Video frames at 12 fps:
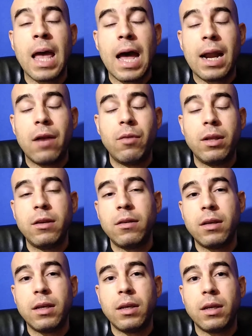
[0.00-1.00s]
And I
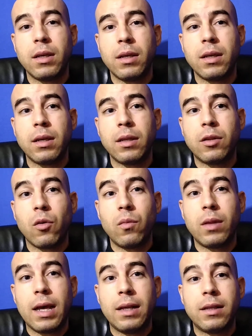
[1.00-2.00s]
really
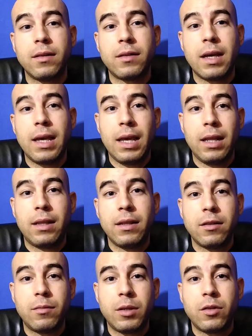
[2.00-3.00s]
don't like this. I hate
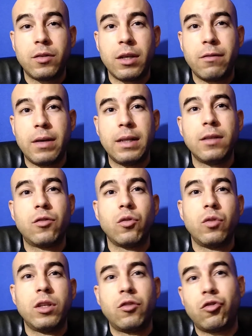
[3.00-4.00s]
this because I find it
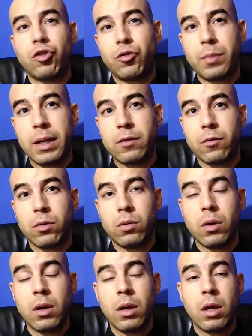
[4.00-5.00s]
so disrespectful.
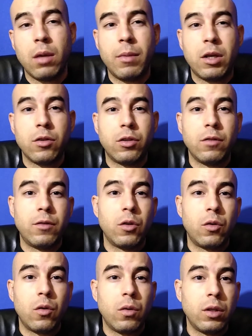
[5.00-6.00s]
Because if
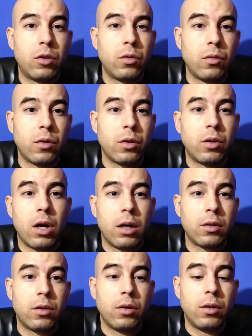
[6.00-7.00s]
you're going to the
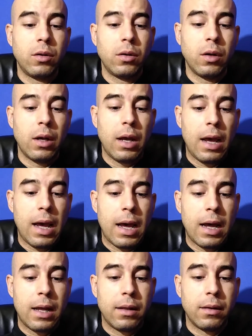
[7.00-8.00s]
doctor
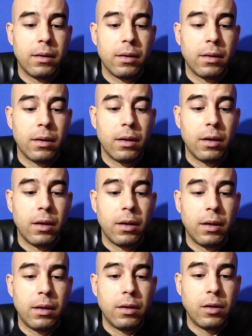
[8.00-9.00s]
and
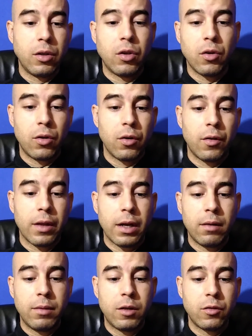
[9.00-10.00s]
you're
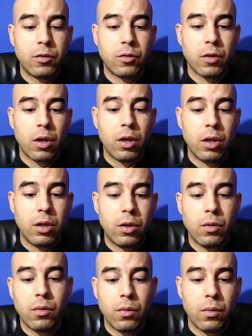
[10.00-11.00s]
there because
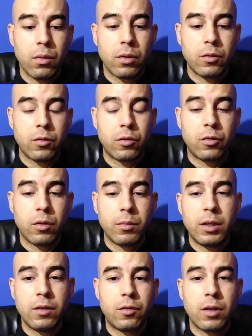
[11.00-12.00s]
you
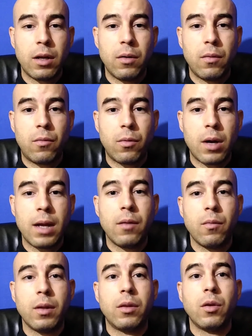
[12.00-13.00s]
something's not
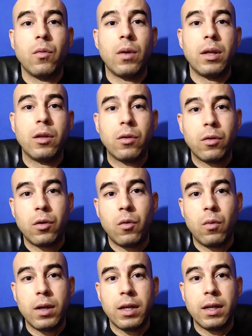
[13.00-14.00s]
right with you and you don't know
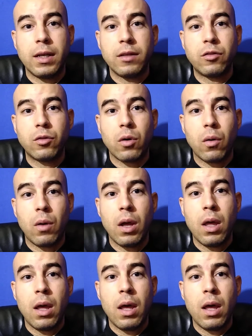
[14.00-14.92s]
what it is, so